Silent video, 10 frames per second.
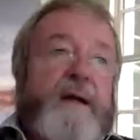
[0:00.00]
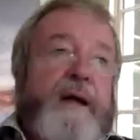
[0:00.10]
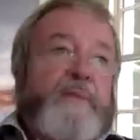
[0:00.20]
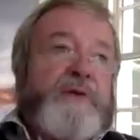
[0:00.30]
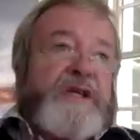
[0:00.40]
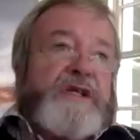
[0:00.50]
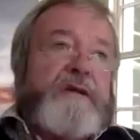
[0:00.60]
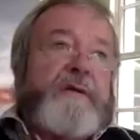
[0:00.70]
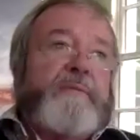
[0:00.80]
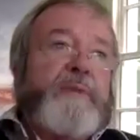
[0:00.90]

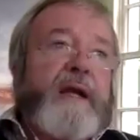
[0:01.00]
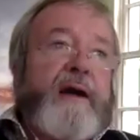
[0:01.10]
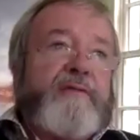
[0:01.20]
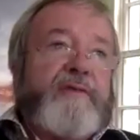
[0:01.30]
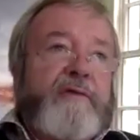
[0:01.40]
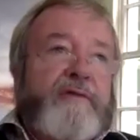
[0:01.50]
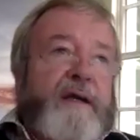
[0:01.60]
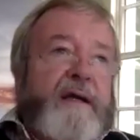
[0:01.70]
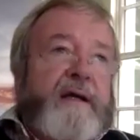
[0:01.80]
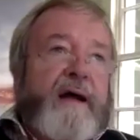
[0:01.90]
position beloved of
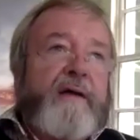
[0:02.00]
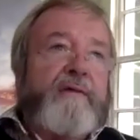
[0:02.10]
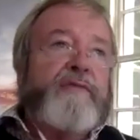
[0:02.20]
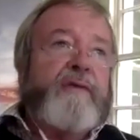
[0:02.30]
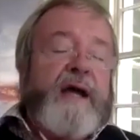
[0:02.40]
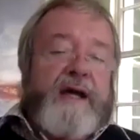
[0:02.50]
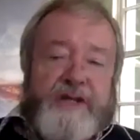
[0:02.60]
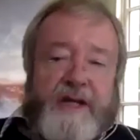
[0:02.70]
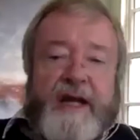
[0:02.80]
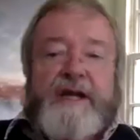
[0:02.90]
of uh,
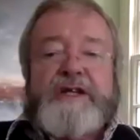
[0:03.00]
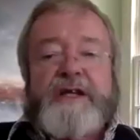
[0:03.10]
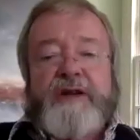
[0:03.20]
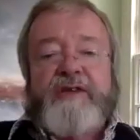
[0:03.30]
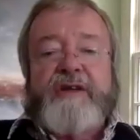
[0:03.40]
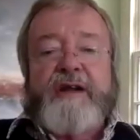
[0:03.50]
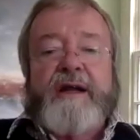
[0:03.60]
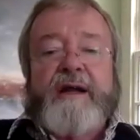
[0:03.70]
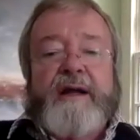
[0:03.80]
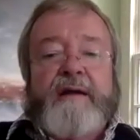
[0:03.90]
educationists
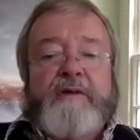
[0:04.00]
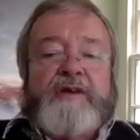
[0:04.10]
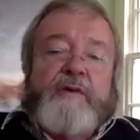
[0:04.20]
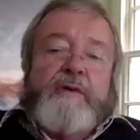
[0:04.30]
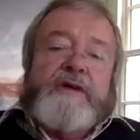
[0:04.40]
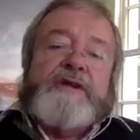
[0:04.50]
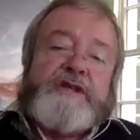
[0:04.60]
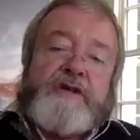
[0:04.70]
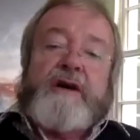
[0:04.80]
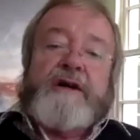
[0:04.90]
that which is called
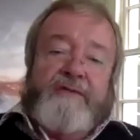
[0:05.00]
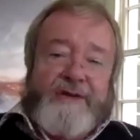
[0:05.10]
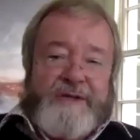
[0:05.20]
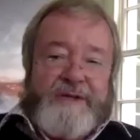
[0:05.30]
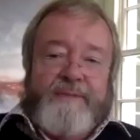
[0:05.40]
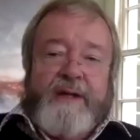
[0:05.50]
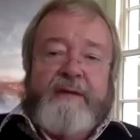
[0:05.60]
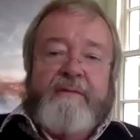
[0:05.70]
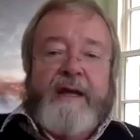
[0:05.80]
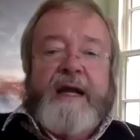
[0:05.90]
constructivism
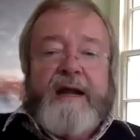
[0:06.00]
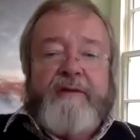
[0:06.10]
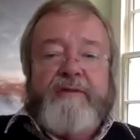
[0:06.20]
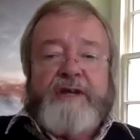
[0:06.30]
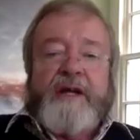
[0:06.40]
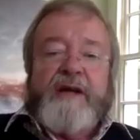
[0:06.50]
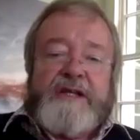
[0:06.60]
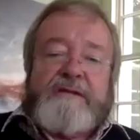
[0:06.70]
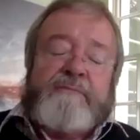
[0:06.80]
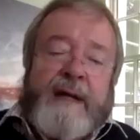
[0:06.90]
that really every child
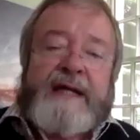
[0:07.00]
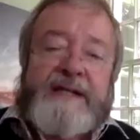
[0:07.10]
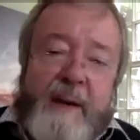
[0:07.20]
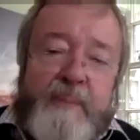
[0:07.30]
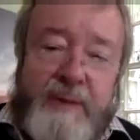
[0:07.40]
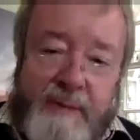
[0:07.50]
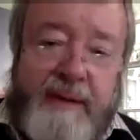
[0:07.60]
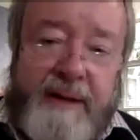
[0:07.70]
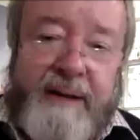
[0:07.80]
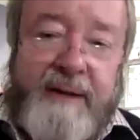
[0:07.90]
just makes up the
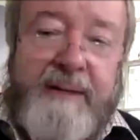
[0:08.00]
world,